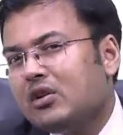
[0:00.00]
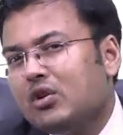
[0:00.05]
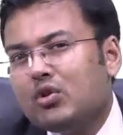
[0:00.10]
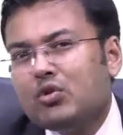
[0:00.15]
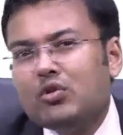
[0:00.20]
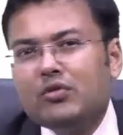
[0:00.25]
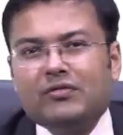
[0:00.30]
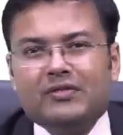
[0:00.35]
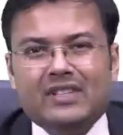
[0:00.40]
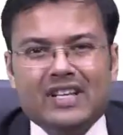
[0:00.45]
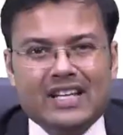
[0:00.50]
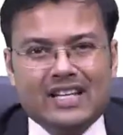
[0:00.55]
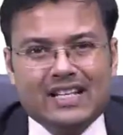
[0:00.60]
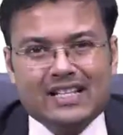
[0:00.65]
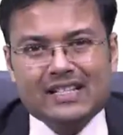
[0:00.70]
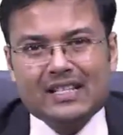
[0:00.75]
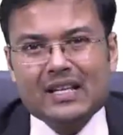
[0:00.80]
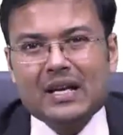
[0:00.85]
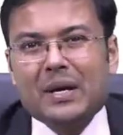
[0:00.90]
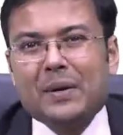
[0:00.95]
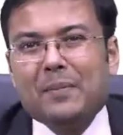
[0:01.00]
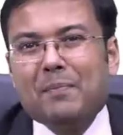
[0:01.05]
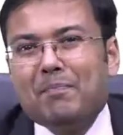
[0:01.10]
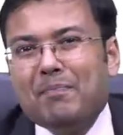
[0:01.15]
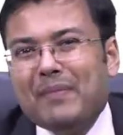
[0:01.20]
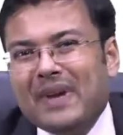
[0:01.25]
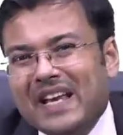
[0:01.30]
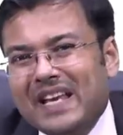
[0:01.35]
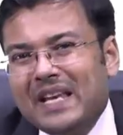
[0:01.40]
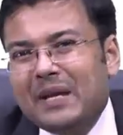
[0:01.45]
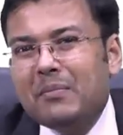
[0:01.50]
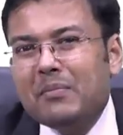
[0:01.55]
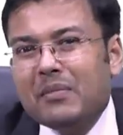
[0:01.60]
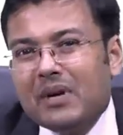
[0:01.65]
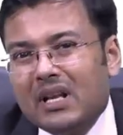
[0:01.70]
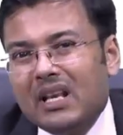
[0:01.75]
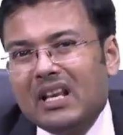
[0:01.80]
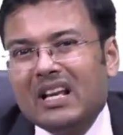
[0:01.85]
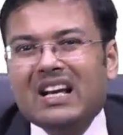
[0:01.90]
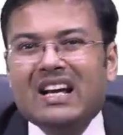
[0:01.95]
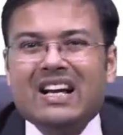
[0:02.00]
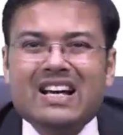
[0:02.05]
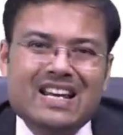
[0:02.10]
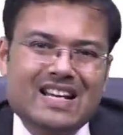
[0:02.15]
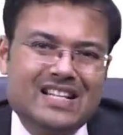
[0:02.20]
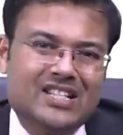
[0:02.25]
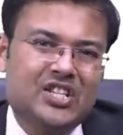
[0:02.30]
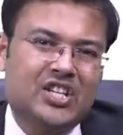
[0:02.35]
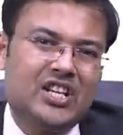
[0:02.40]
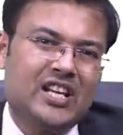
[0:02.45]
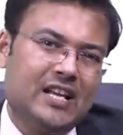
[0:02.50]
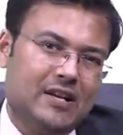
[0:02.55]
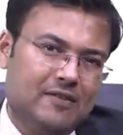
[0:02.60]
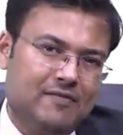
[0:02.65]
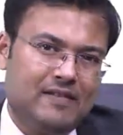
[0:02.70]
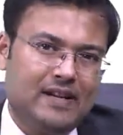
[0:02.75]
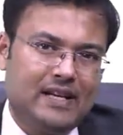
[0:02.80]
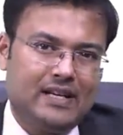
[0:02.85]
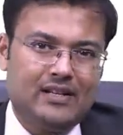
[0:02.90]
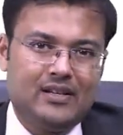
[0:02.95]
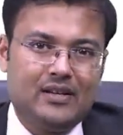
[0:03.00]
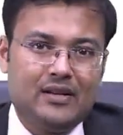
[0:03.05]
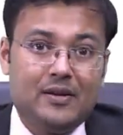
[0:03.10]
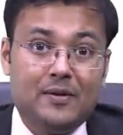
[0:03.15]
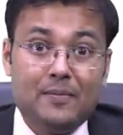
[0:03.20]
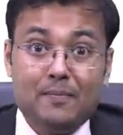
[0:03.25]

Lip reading: groove, there is minimal crushing effect